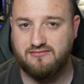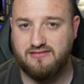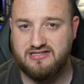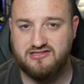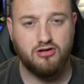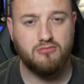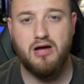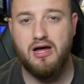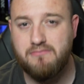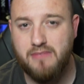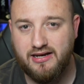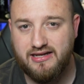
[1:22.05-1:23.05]
It's not my
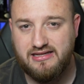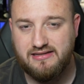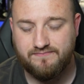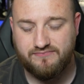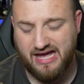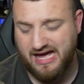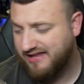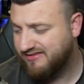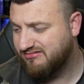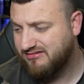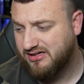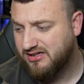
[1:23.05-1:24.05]
money, and